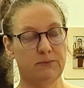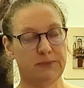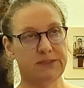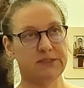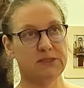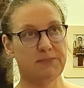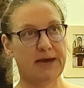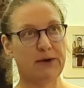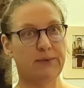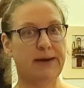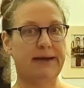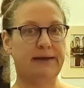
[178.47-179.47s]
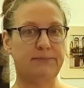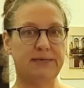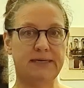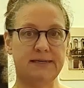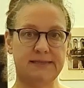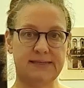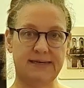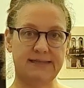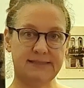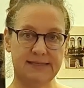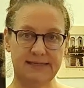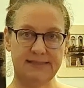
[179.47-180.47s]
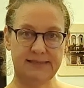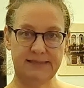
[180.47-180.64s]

which is about right because I slice